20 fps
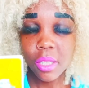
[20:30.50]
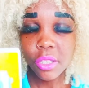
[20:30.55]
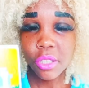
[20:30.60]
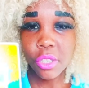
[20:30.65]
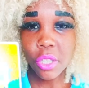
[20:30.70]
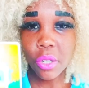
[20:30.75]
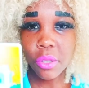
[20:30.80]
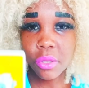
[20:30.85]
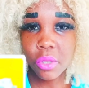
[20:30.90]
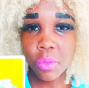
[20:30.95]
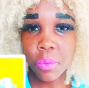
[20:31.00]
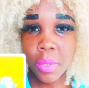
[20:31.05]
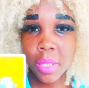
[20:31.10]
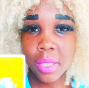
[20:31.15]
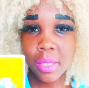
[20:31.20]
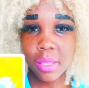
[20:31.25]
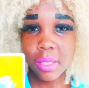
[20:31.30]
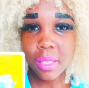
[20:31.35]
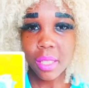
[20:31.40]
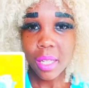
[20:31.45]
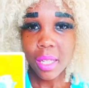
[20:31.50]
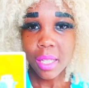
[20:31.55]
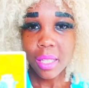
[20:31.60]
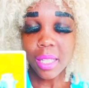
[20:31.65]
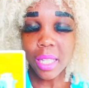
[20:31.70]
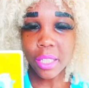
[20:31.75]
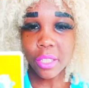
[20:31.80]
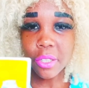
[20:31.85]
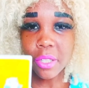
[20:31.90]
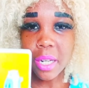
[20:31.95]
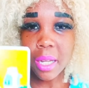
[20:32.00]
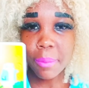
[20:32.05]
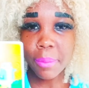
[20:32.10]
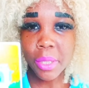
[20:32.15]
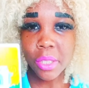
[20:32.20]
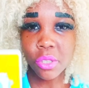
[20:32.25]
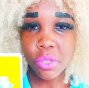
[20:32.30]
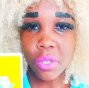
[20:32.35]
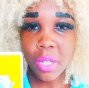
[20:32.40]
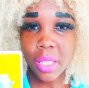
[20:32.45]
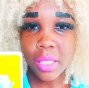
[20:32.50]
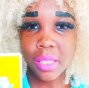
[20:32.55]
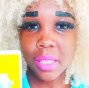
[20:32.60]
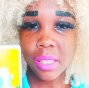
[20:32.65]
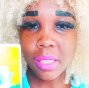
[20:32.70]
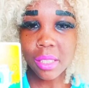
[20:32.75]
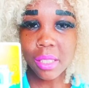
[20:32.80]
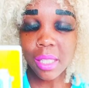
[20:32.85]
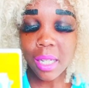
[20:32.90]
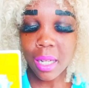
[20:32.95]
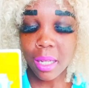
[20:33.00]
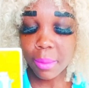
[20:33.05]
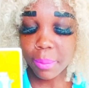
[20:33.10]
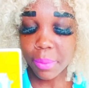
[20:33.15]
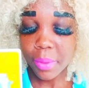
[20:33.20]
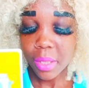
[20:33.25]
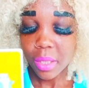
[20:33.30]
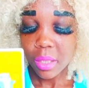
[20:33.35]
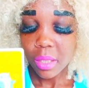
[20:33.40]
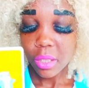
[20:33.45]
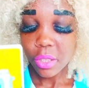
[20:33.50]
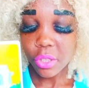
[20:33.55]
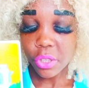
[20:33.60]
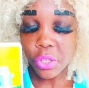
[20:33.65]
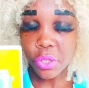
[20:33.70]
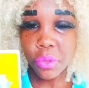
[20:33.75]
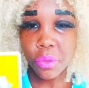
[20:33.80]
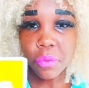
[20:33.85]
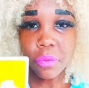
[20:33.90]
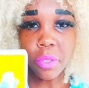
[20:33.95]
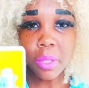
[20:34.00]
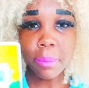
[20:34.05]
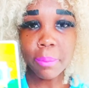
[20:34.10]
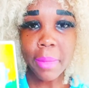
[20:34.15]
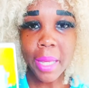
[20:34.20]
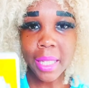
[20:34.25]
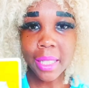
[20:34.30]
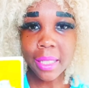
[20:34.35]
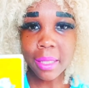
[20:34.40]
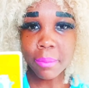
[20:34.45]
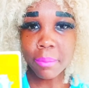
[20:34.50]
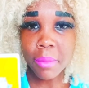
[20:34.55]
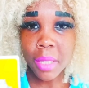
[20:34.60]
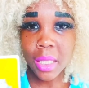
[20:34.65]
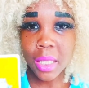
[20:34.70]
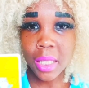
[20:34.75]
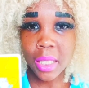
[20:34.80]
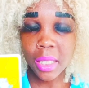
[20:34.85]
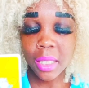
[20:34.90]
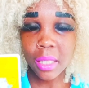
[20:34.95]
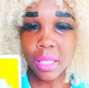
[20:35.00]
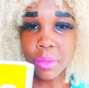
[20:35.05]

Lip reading: chosen ones. They could have been trying to stop you from making money.